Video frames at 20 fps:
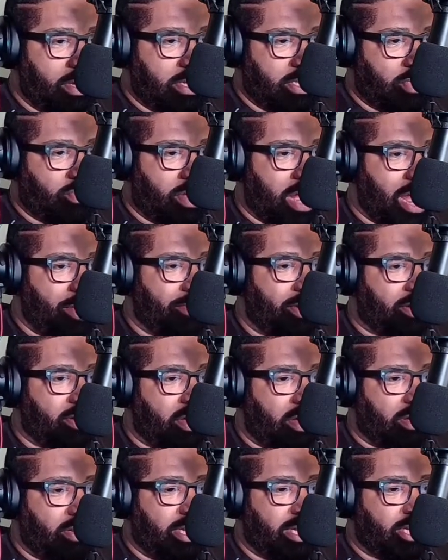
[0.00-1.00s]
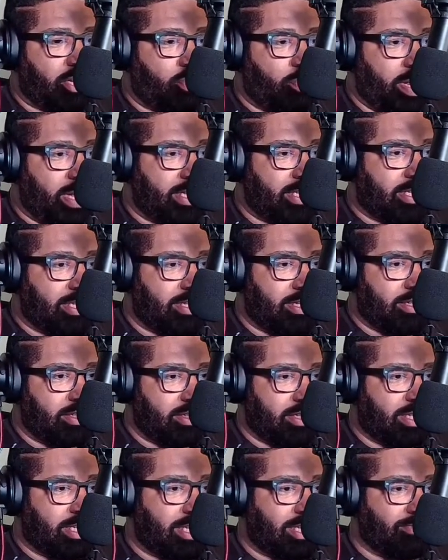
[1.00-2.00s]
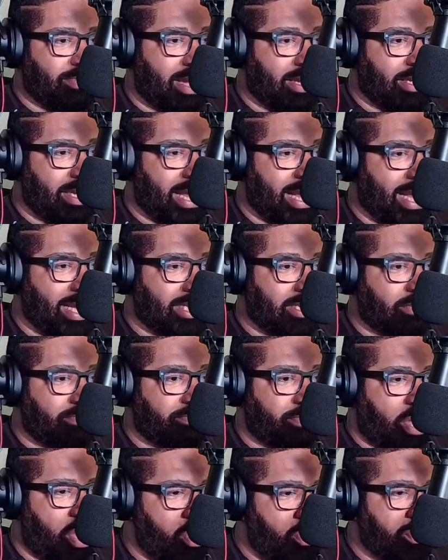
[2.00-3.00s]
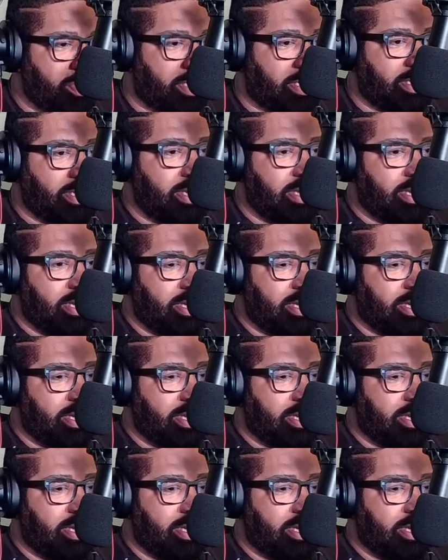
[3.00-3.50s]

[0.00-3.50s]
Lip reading: So I'ma call it quits. This is my last post.